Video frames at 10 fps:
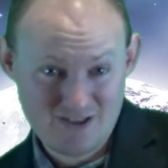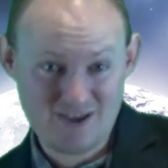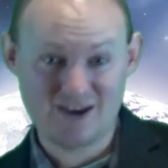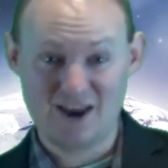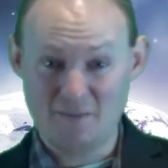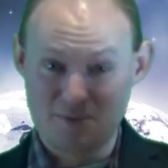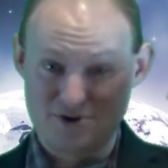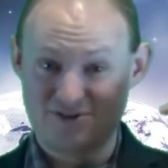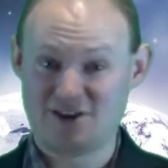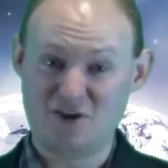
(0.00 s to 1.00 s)
to number
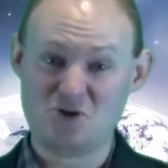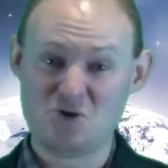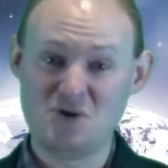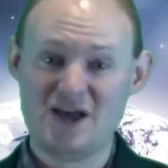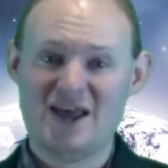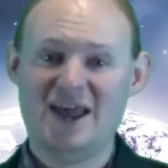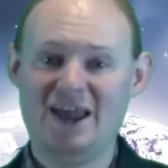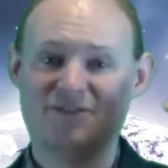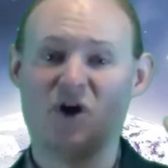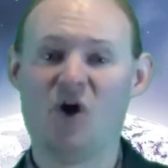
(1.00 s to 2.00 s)
two
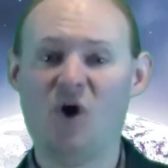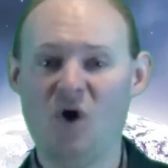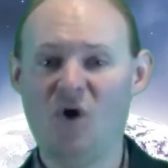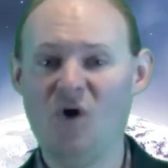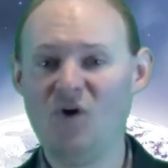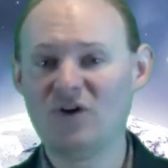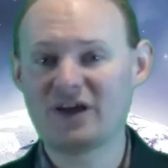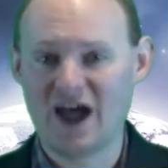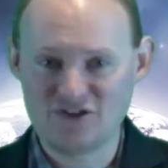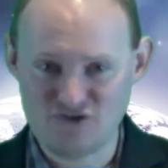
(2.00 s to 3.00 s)
in the whole
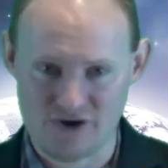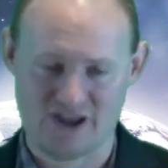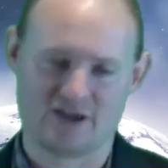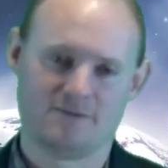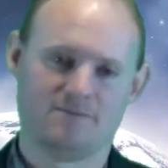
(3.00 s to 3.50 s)
country.